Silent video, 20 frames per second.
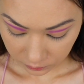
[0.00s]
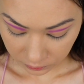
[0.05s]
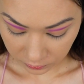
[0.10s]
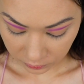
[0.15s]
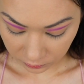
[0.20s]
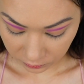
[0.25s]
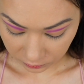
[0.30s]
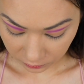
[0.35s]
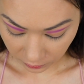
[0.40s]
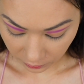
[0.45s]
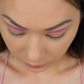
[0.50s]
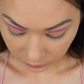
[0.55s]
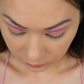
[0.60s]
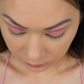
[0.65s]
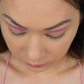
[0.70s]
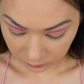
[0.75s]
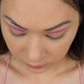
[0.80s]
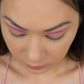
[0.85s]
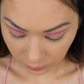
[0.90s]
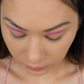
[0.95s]
Since that
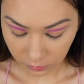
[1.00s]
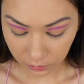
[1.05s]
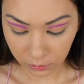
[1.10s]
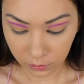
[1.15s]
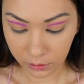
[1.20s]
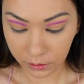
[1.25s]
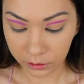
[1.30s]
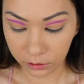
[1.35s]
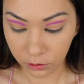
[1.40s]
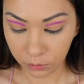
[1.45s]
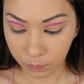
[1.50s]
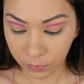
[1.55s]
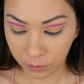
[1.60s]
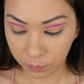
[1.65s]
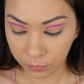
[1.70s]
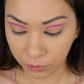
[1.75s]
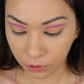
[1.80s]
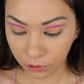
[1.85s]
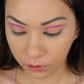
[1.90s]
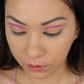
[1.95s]
is the lighter
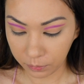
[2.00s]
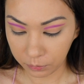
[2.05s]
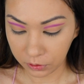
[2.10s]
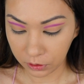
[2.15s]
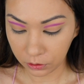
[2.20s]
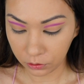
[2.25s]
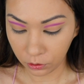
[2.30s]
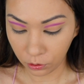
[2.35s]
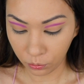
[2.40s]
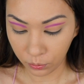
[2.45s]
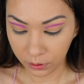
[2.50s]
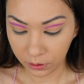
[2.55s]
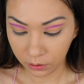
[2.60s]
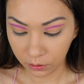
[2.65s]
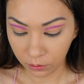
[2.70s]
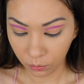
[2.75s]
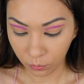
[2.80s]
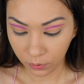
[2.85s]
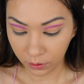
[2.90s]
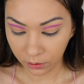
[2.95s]
purple, I'm gonna go
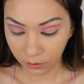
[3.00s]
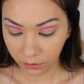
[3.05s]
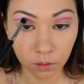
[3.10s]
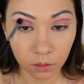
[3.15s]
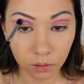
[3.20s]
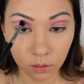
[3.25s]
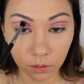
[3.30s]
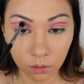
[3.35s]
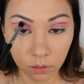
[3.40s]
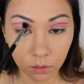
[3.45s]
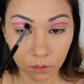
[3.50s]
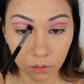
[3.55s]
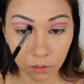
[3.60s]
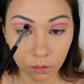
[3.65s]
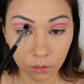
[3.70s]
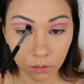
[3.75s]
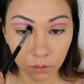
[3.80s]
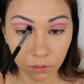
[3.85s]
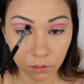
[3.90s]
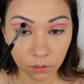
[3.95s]
in with a small
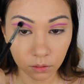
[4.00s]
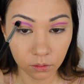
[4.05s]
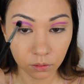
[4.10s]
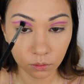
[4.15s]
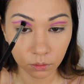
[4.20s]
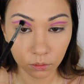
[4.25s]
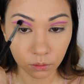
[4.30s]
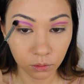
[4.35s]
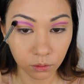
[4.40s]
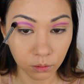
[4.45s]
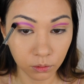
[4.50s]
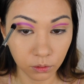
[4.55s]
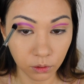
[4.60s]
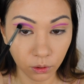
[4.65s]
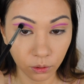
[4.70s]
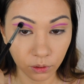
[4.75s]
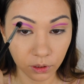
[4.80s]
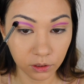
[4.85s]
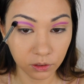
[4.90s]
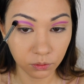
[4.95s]
taper blending brush. Oh
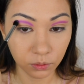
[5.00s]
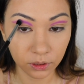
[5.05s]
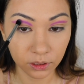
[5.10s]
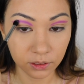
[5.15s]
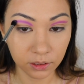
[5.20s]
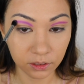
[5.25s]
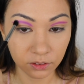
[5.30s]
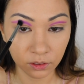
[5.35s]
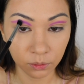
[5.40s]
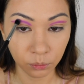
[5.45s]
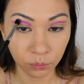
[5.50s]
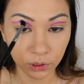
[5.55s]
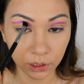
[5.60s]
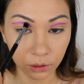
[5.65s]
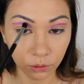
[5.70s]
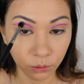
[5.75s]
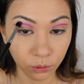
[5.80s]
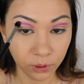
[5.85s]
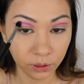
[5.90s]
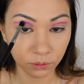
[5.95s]
no, that's really nice and
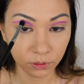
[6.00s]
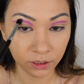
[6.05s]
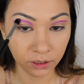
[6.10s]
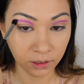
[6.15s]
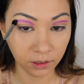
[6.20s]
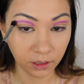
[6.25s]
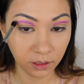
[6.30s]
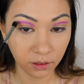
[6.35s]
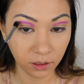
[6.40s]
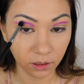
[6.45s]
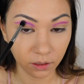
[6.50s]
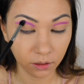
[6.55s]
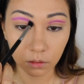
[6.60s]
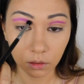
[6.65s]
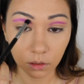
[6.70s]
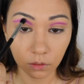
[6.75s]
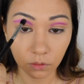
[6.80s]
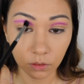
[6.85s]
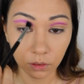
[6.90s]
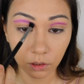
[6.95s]
bright. Oh, I really like that.
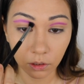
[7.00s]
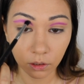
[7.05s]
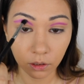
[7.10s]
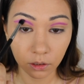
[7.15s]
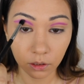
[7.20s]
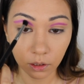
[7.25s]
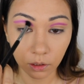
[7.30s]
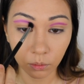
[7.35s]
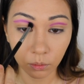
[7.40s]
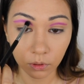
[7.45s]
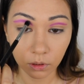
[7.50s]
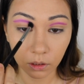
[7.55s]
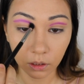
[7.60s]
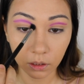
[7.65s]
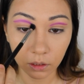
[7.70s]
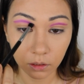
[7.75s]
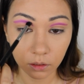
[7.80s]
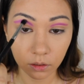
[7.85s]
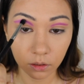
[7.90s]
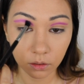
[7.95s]
Never thought I would
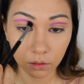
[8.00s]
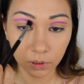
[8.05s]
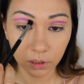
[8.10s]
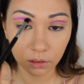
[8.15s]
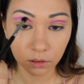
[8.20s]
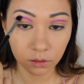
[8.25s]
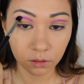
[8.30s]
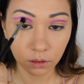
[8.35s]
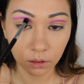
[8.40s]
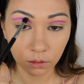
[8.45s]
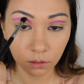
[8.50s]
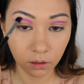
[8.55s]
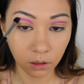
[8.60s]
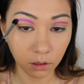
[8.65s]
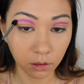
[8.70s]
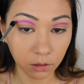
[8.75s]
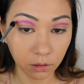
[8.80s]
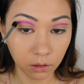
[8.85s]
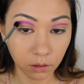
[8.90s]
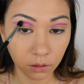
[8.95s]
like pastel
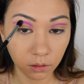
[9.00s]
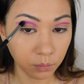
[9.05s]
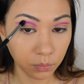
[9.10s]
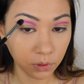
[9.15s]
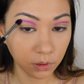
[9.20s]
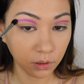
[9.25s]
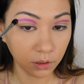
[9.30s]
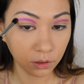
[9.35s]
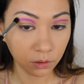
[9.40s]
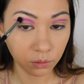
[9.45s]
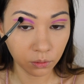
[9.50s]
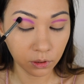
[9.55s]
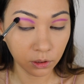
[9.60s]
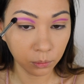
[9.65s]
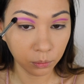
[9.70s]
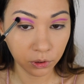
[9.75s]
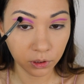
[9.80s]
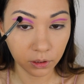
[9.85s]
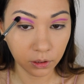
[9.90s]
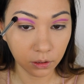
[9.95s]
color, but that's really
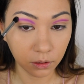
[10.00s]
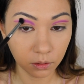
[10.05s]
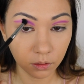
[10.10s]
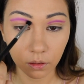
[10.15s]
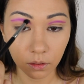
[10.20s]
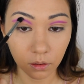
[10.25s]
pretty.